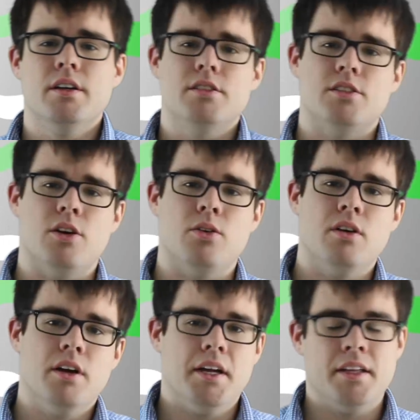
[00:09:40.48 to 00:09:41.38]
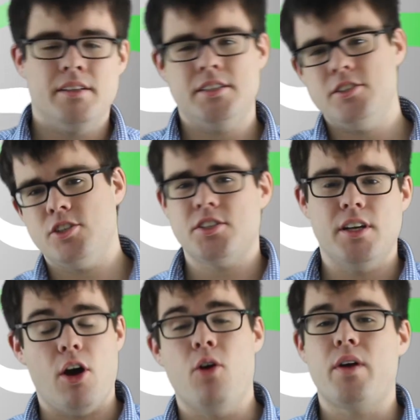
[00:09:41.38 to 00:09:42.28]
So this is just
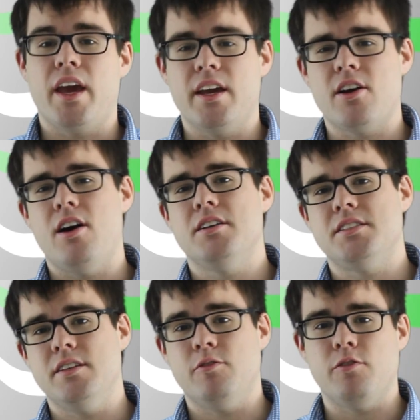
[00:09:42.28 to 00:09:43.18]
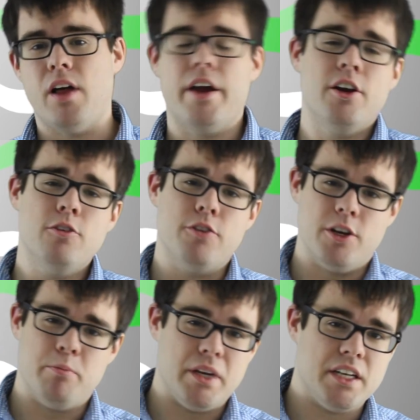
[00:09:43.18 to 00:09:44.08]
an okay costed flyer for you
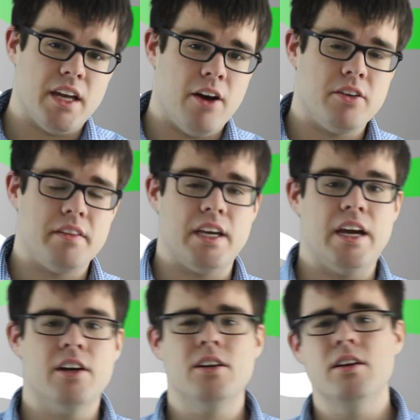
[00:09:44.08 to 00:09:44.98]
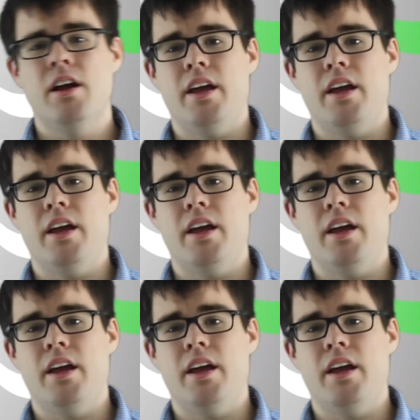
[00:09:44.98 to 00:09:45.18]
to beat down in the air,